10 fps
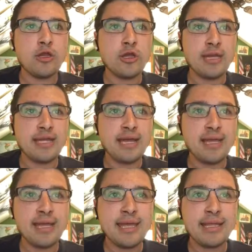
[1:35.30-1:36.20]
Dirty
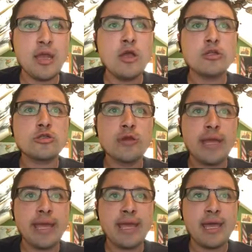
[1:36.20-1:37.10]
Dunkin',
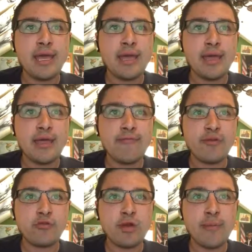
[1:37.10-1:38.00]
tray of
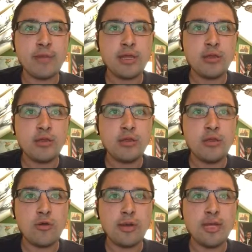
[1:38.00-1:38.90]
dropped
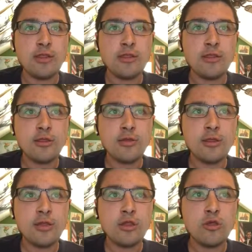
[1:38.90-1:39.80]
donuts
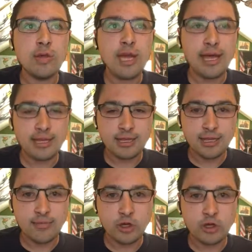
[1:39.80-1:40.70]
sold to
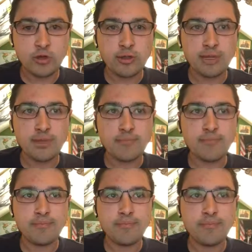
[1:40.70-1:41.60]
customers.
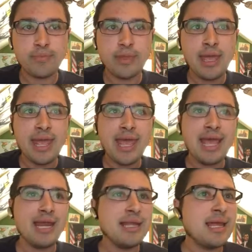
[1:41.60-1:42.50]

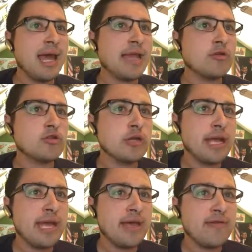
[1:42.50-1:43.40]
An entire
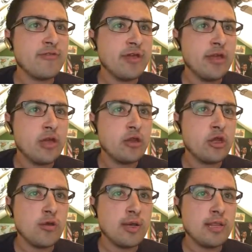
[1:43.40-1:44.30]
tray of
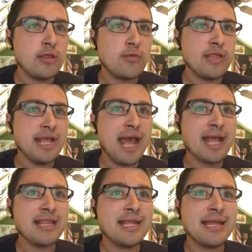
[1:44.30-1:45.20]
donuts was
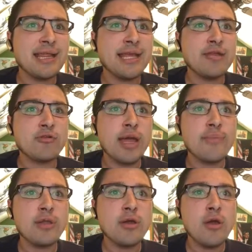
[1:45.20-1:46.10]
accidentally
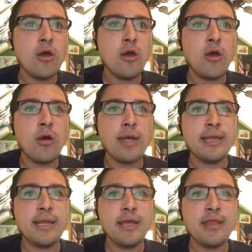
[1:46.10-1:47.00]
dropped
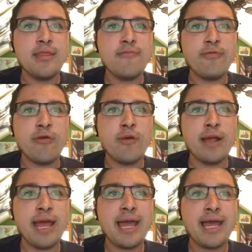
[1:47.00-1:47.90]
on the
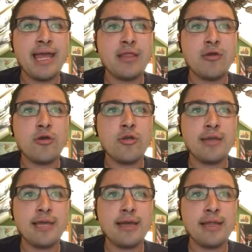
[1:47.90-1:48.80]
floor at a local
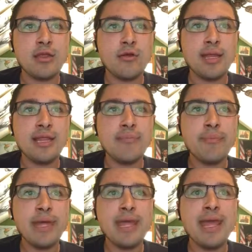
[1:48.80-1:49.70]
Dunkin' Donuts,
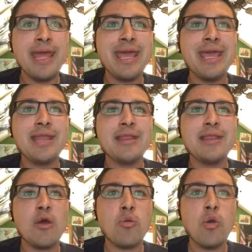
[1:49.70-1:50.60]
but it's
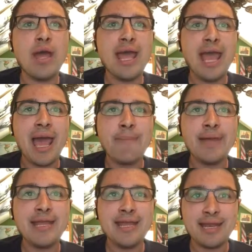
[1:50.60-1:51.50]
what
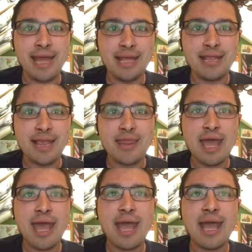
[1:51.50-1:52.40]
happened next
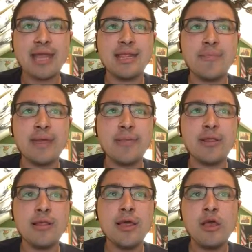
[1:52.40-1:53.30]
that has
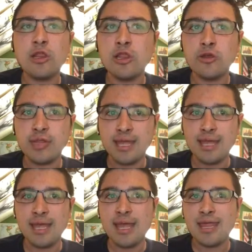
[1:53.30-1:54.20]
people
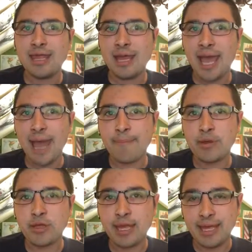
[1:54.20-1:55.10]
losing their
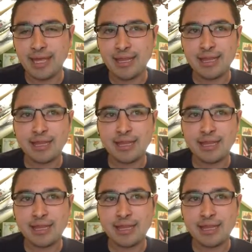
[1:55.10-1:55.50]
appetite.